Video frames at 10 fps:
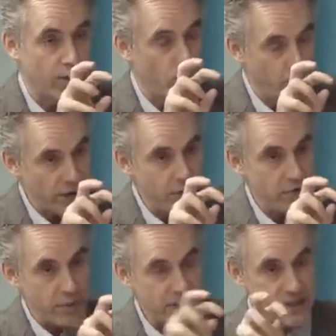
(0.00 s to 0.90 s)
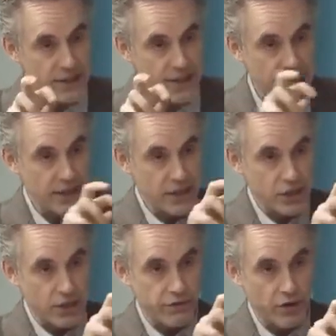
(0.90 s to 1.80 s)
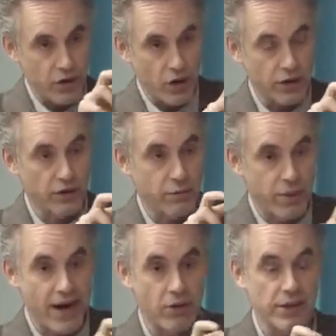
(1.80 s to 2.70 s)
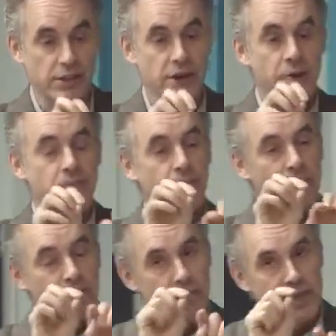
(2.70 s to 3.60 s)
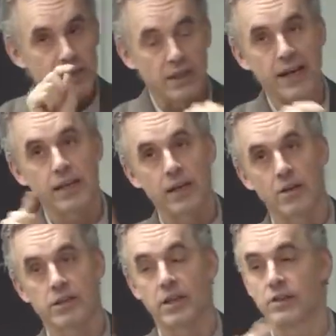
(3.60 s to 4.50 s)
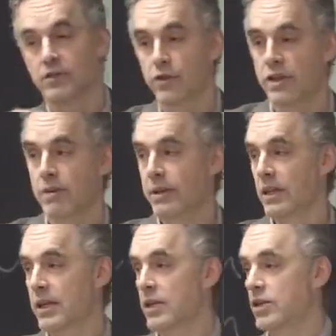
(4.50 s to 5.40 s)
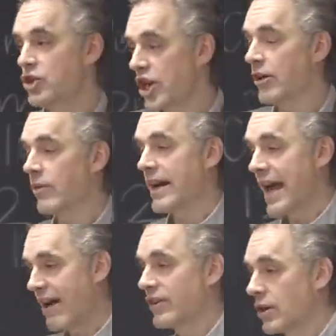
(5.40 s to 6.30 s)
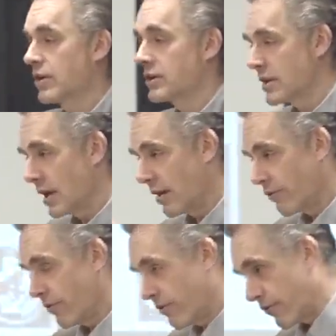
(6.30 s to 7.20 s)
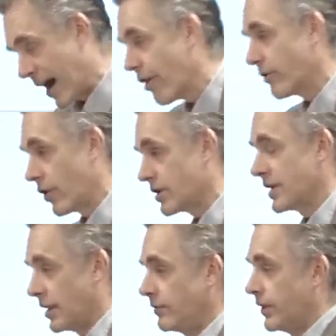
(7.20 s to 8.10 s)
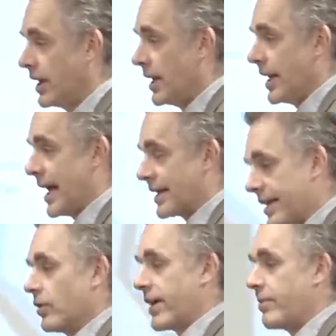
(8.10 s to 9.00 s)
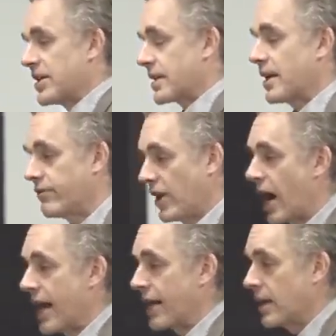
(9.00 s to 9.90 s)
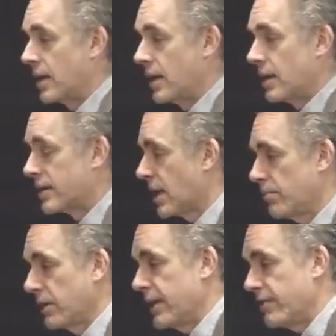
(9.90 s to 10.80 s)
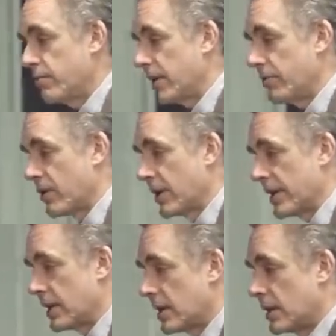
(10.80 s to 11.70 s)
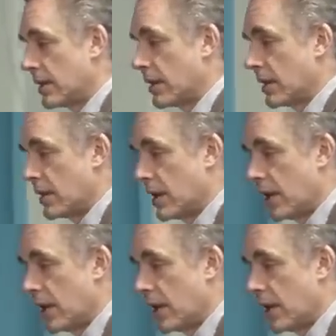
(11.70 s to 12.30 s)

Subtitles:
when we've been selecting each other for cognitive prowess, we've been selecting ourselves for the ability to generate avatars out of ourselves and kill them instead of dying. It's unbelievably brilliant. And